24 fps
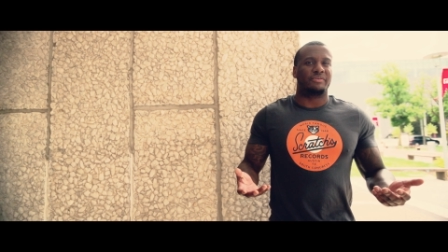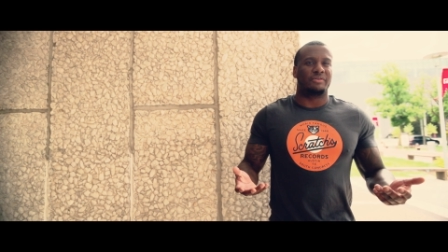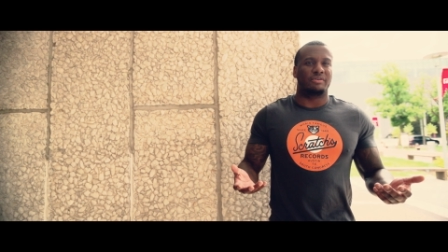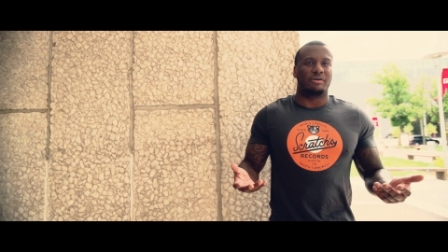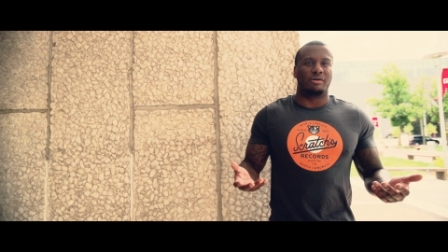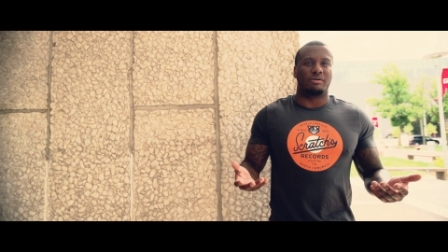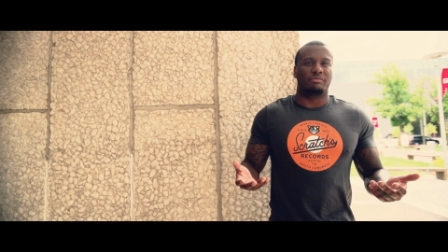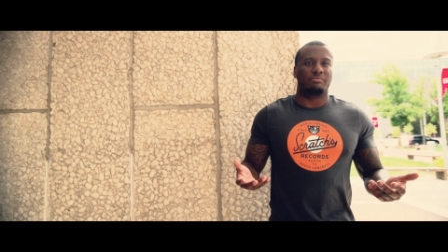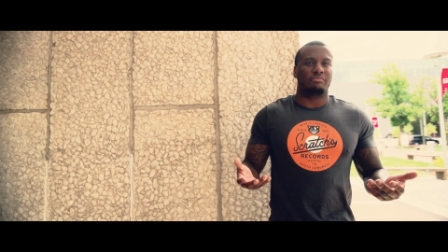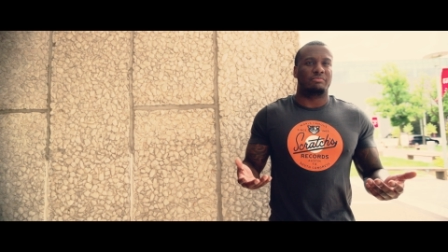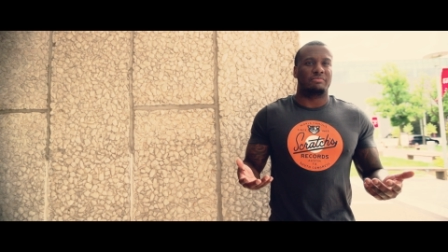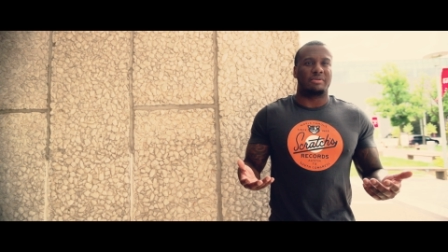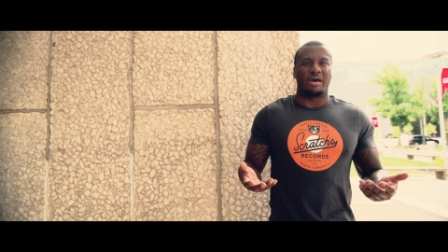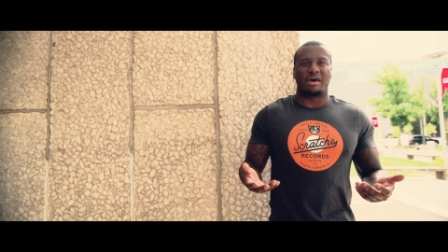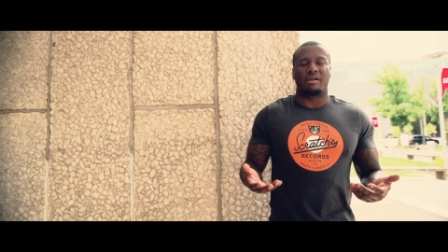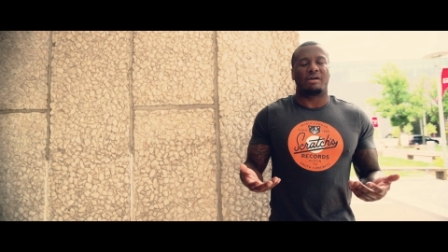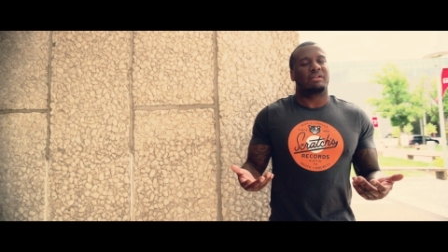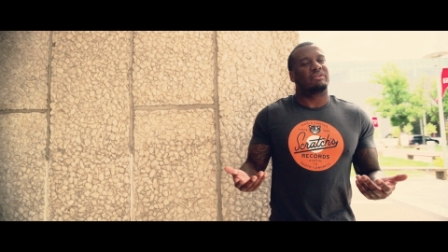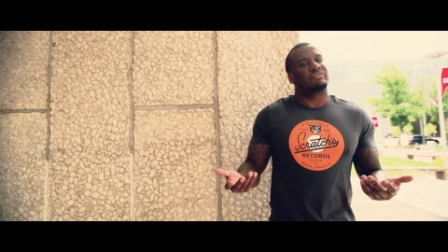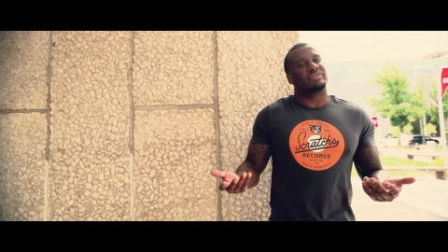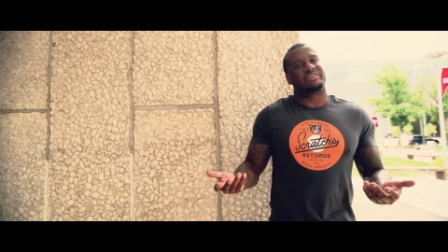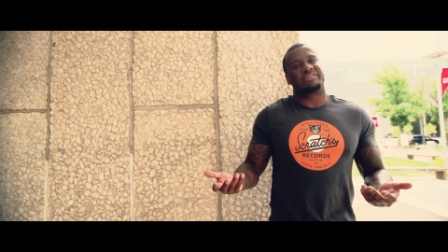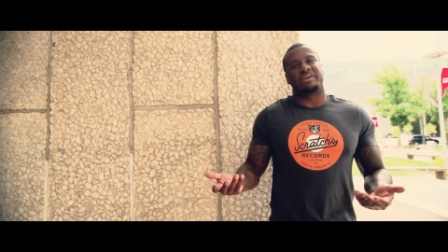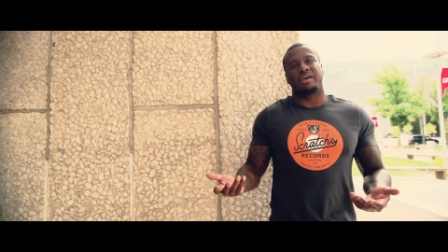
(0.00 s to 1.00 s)
You know, not
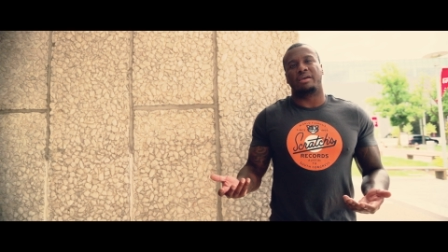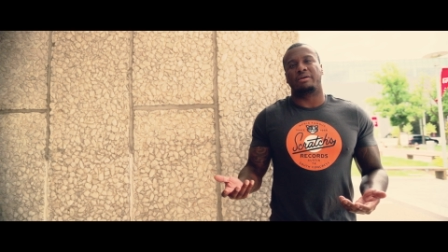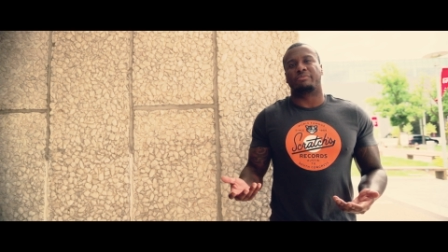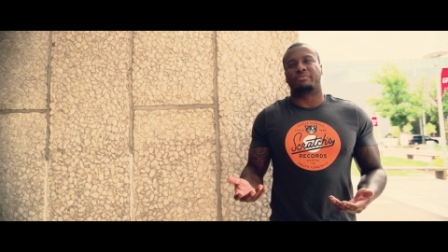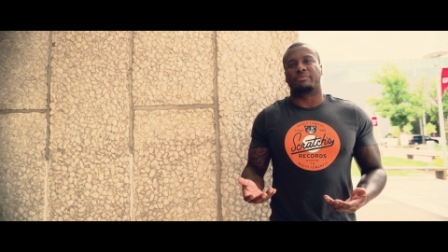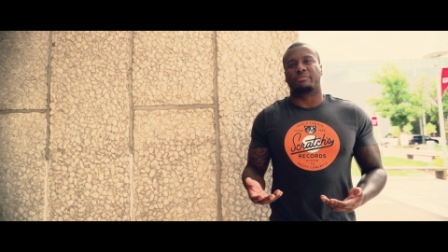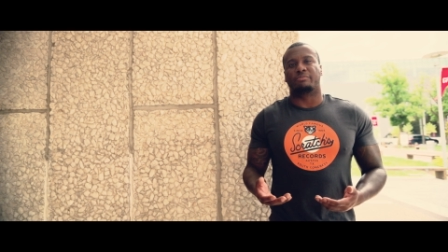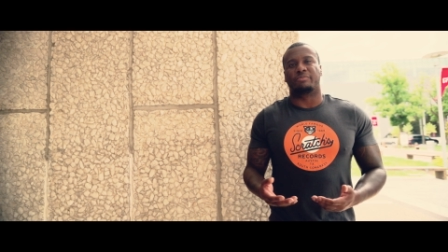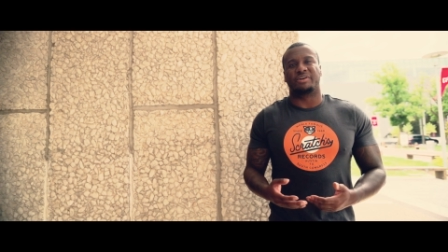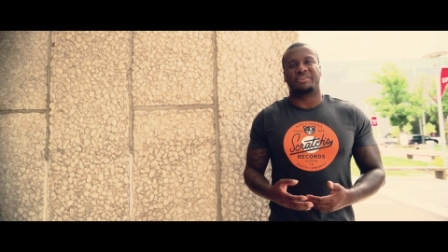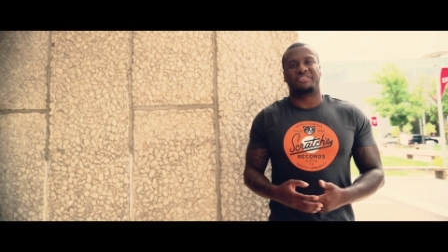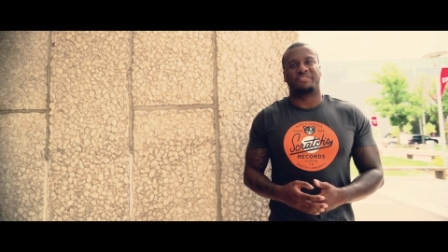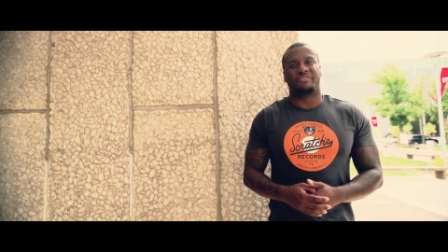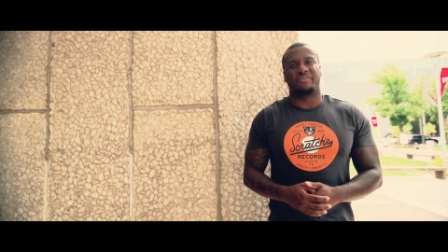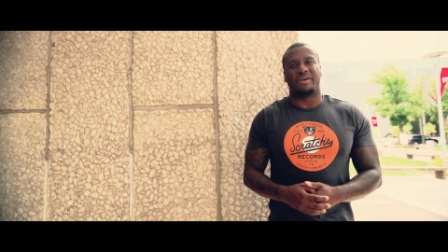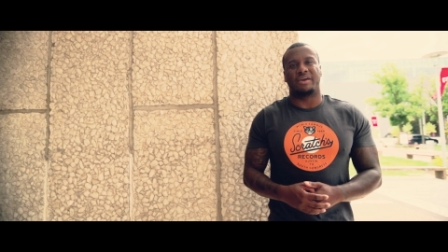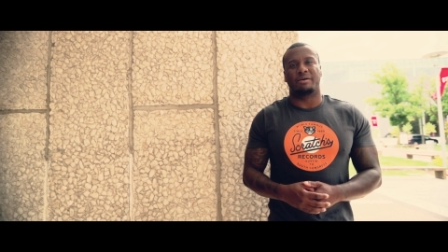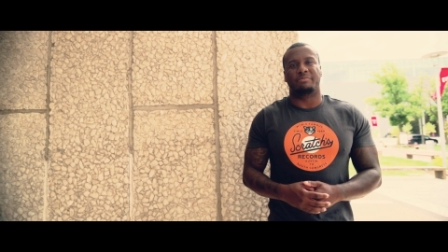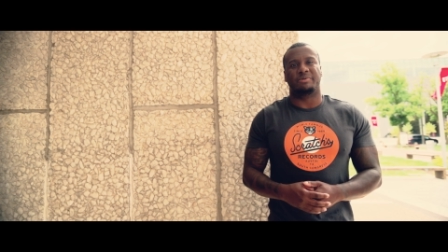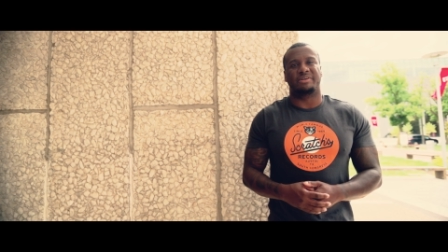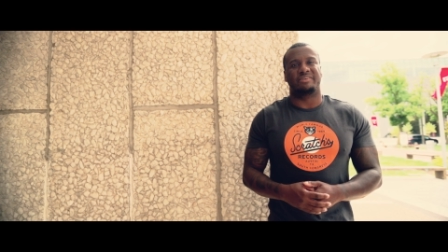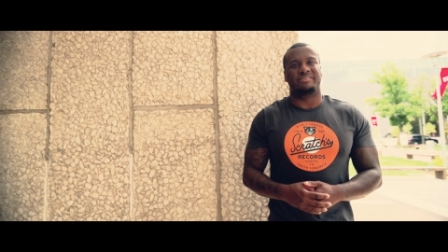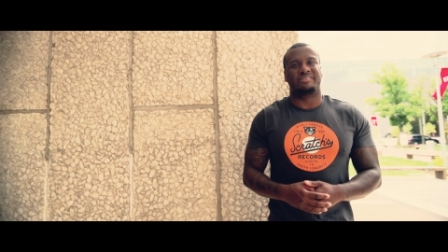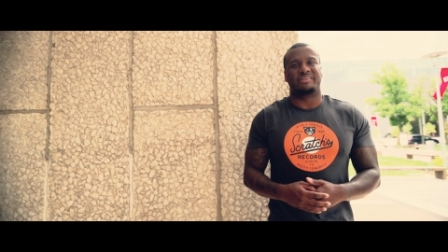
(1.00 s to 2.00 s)
all of us came from rich
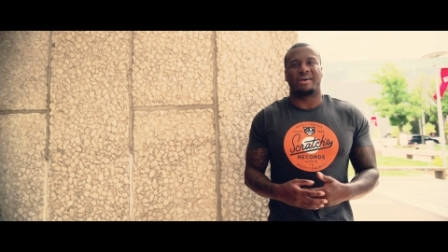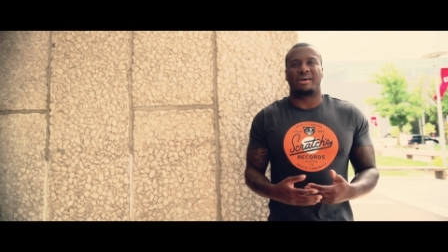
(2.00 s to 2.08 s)
families.